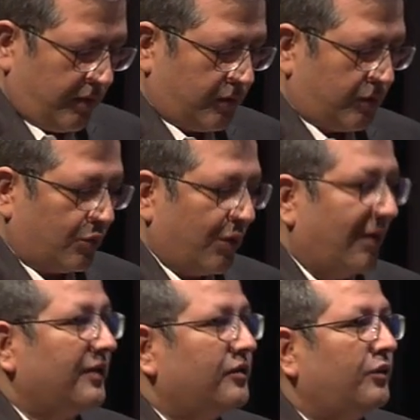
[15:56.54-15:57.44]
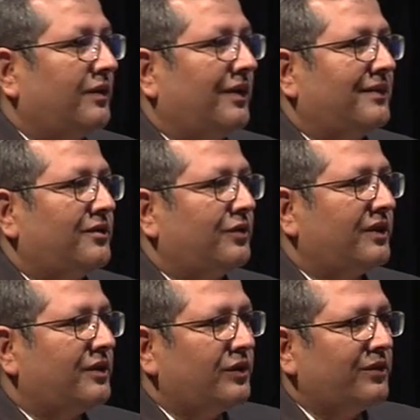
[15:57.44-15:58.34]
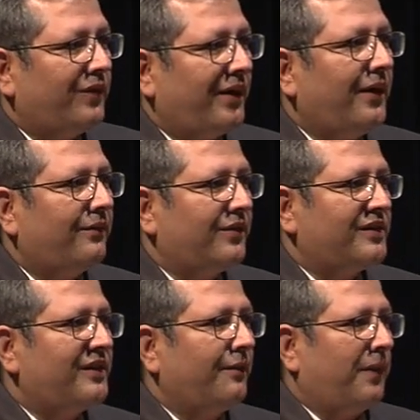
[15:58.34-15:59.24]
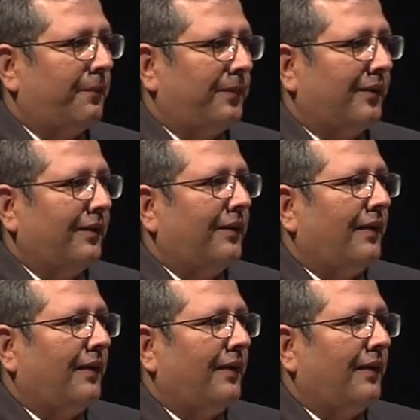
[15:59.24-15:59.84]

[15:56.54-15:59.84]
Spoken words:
So this was a very interesting paper,